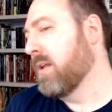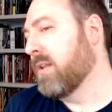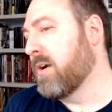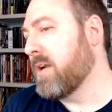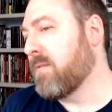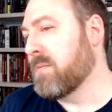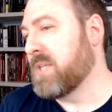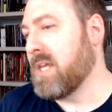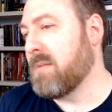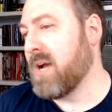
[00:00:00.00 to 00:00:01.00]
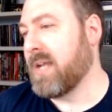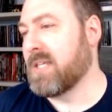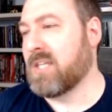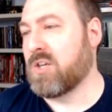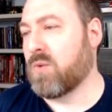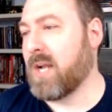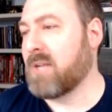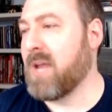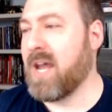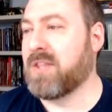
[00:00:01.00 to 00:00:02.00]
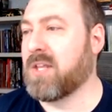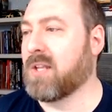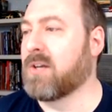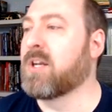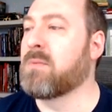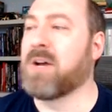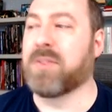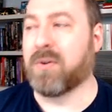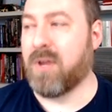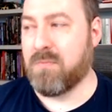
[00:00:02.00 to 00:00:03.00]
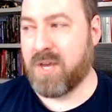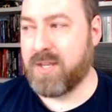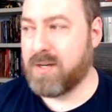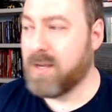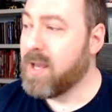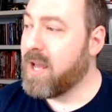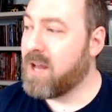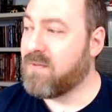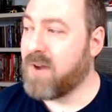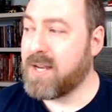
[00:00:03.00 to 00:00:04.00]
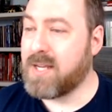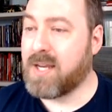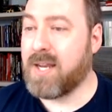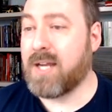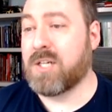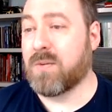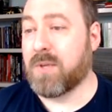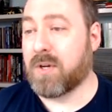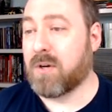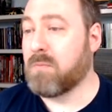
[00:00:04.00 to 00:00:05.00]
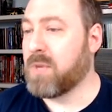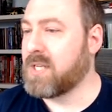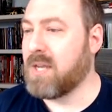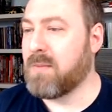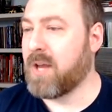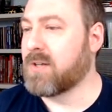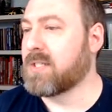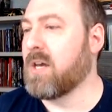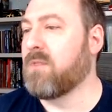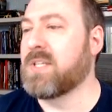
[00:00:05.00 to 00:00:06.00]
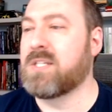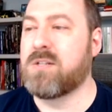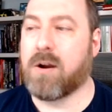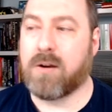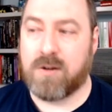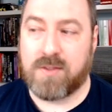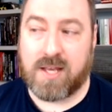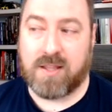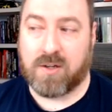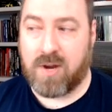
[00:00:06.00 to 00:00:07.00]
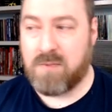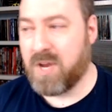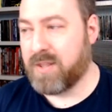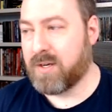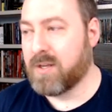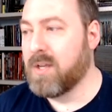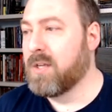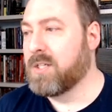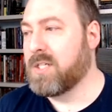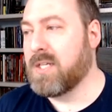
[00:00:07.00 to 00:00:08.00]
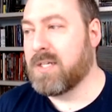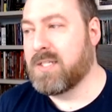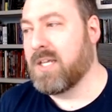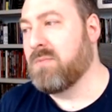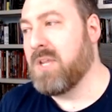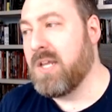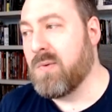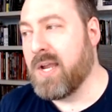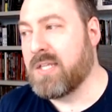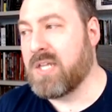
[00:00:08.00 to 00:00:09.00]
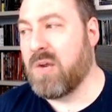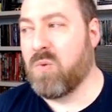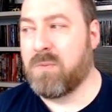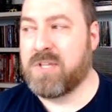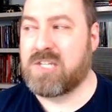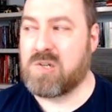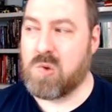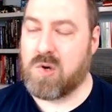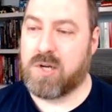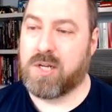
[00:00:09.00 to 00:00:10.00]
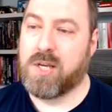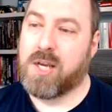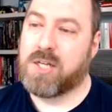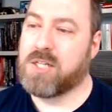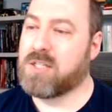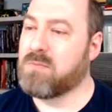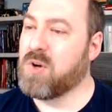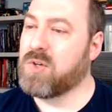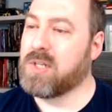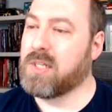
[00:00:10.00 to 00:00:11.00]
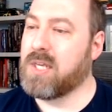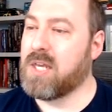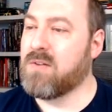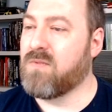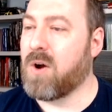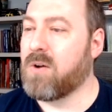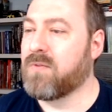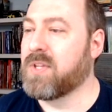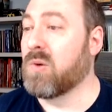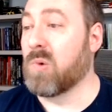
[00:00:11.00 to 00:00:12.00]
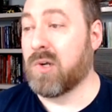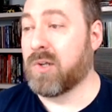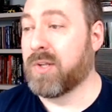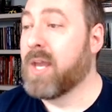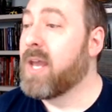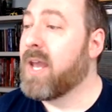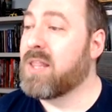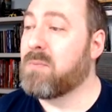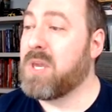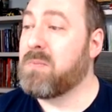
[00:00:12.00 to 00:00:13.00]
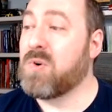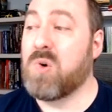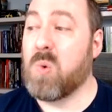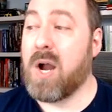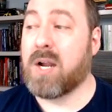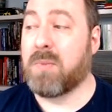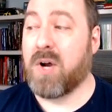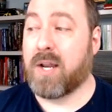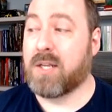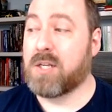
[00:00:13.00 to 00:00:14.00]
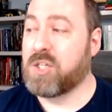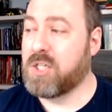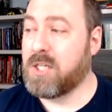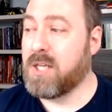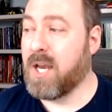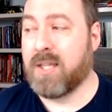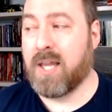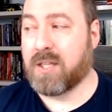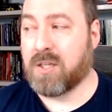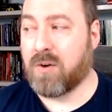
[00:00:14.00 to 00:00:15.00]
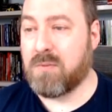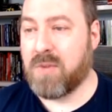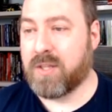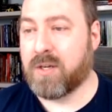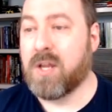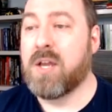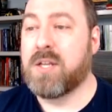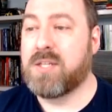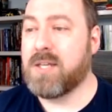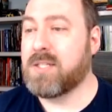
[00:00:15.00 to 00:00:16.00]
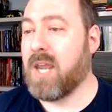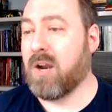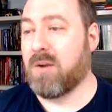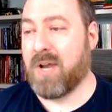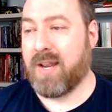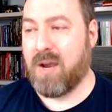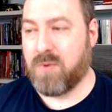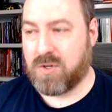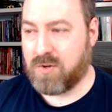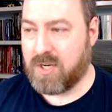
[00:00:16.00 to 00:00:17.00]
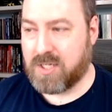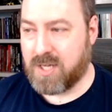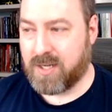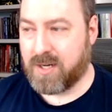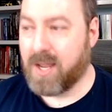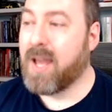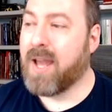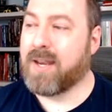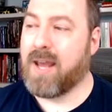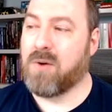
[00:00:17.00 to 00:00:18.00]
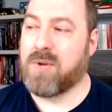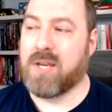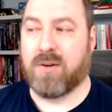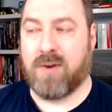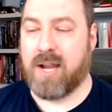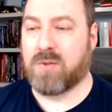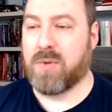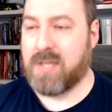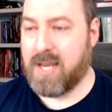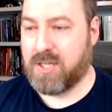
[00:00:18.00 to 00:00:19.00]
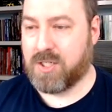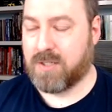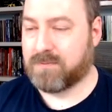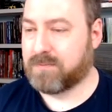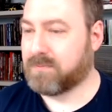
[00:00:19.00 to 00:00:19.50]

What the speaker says: Learning from Tiamat is a direct path to learning about the Great Mother and finding connection with her, but Tiamat herself is darker than the Great Mother. She is, in many ways, a woman scorned. She is emotionally involved in the world and the people who walk upon it. She, unlike the Great Mother, does care about how we treat each other and how we interact with nature.